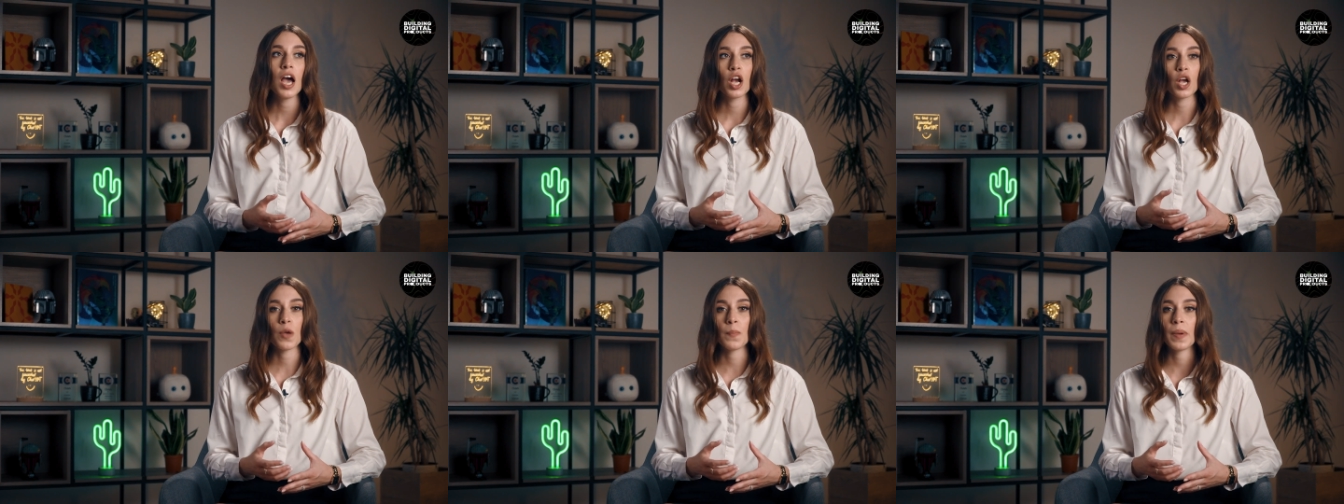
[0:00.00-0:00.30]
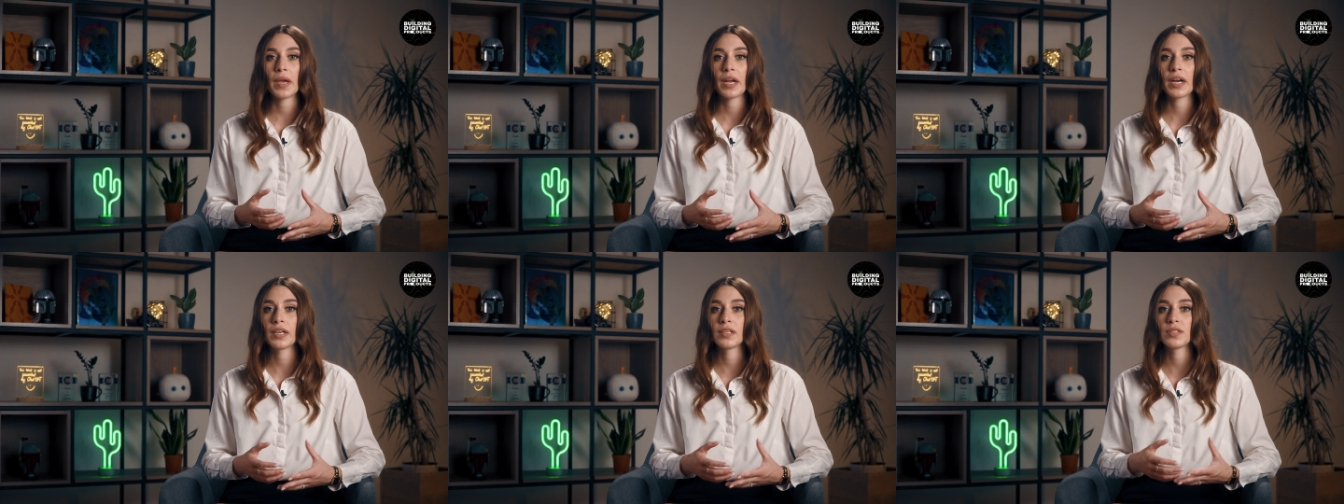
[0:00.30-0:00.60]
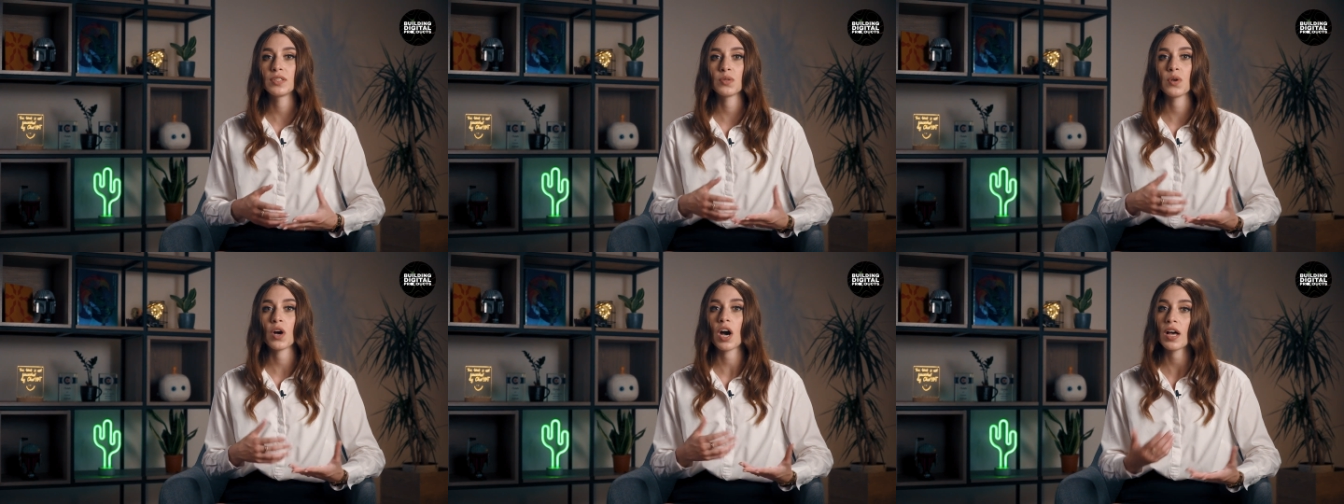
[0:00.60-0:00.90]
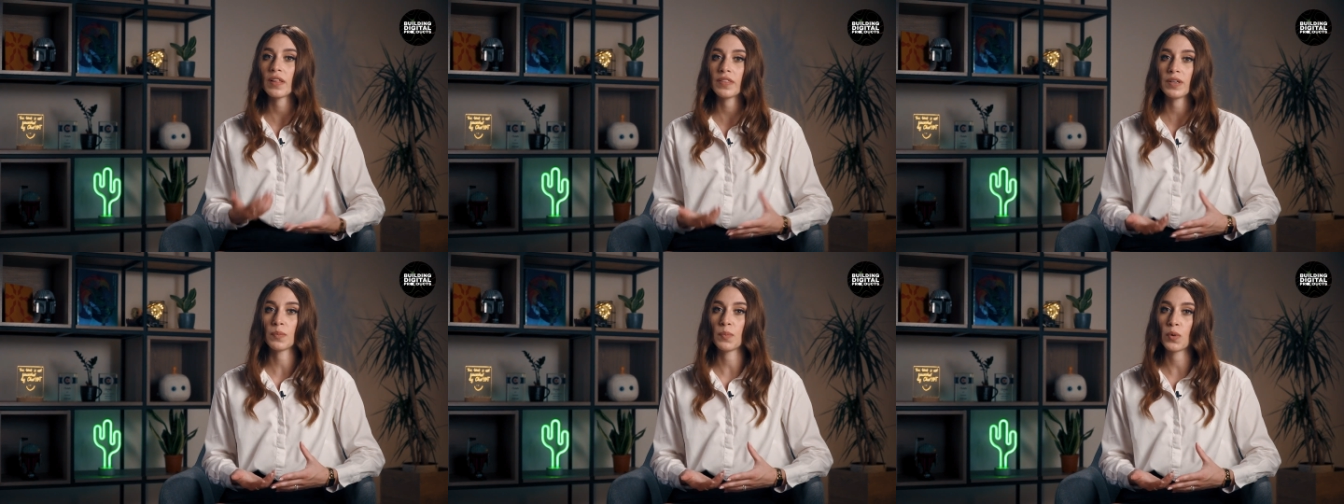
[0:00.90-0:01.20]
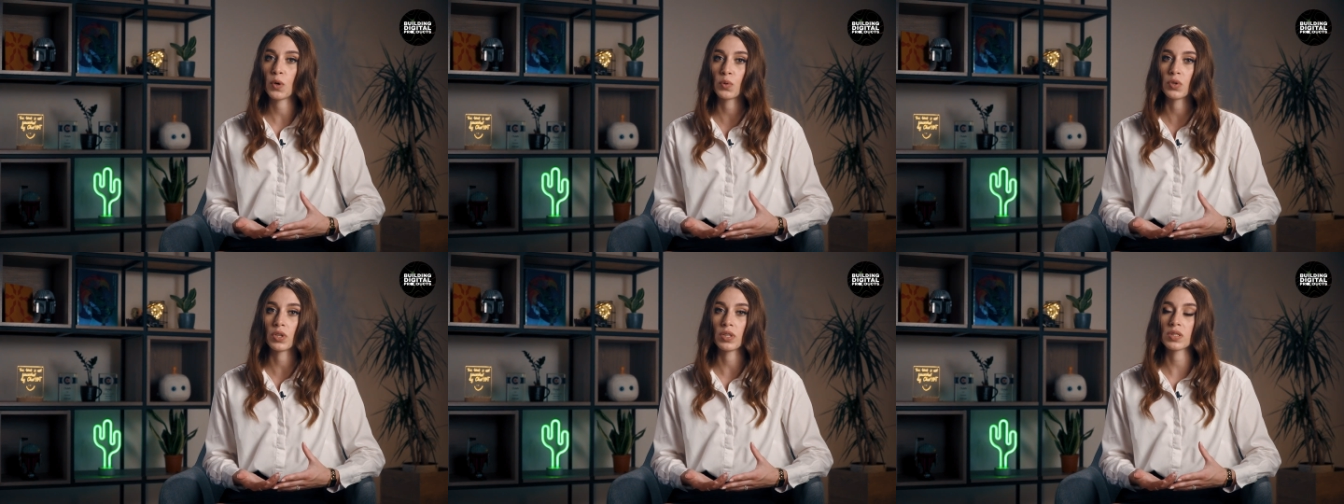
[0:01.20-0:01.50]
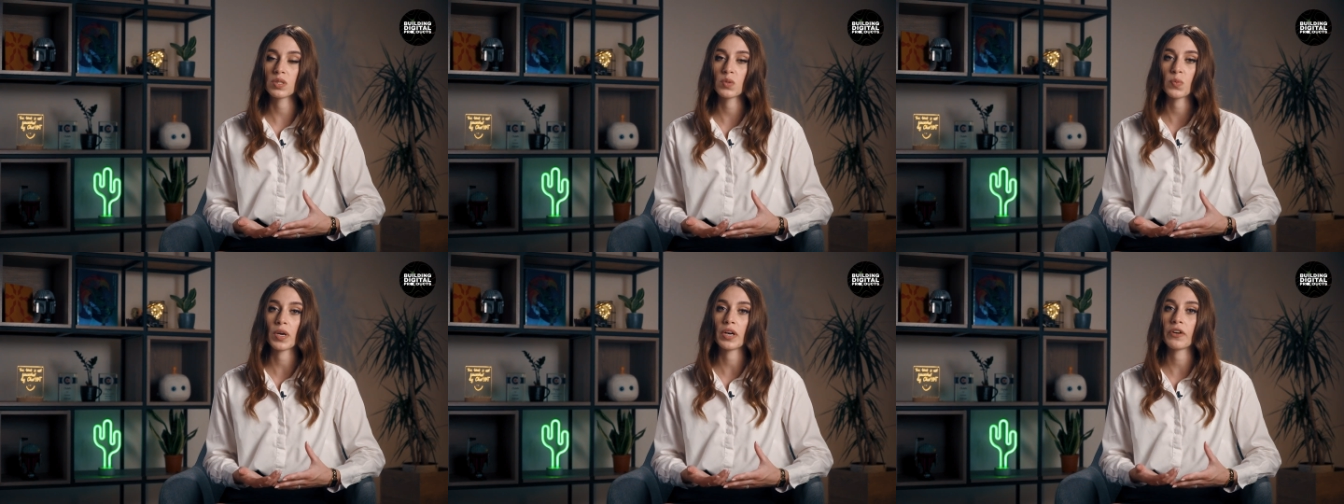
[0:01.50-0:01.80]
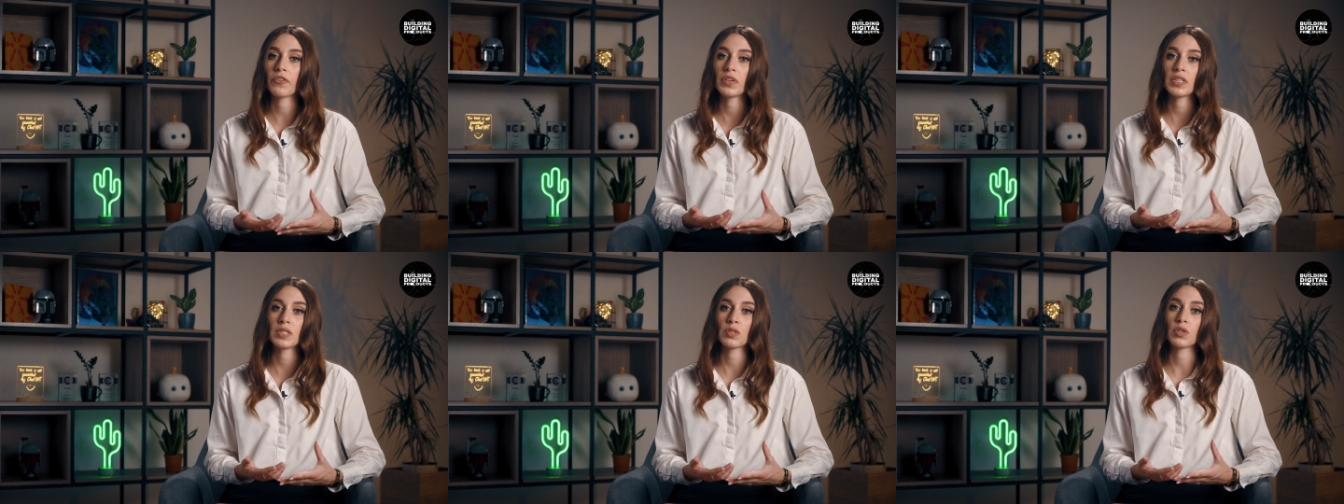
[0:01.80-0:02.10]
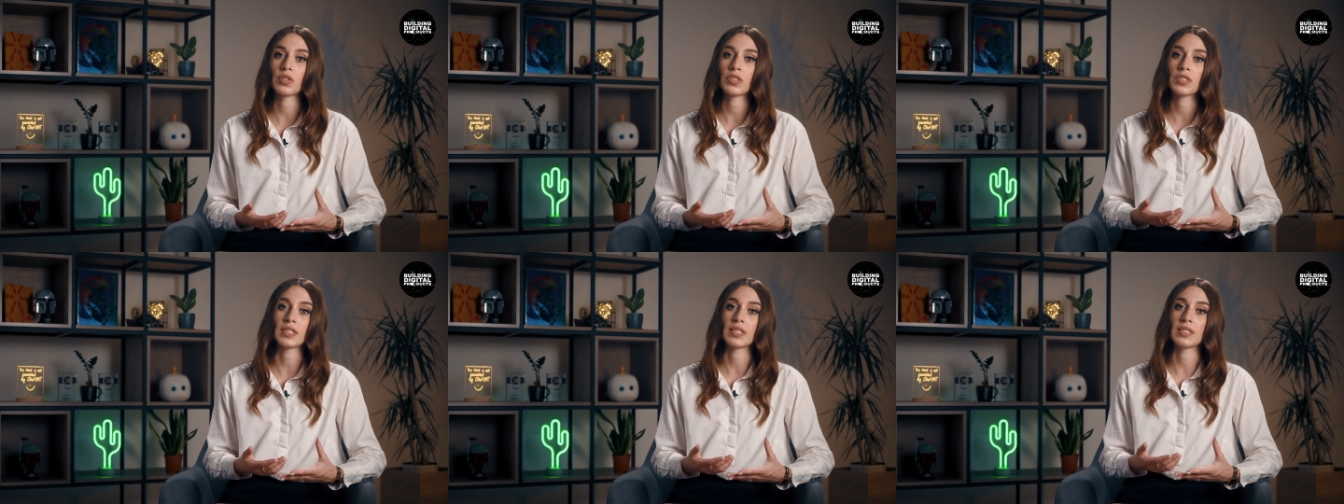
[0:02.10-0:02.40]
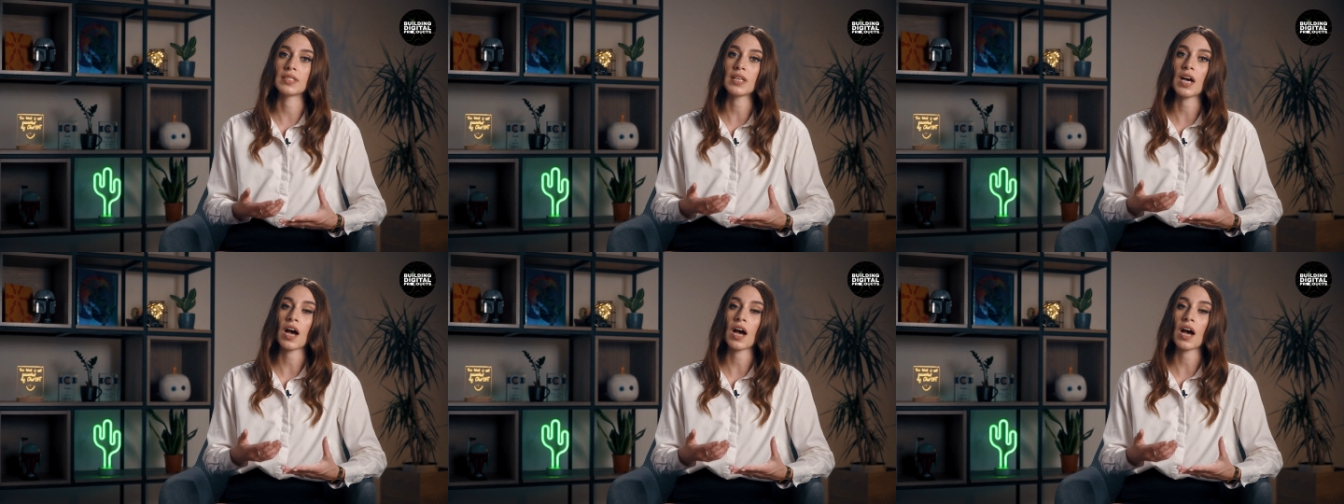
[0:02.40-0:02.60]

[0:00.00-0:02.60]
compared to other models where resources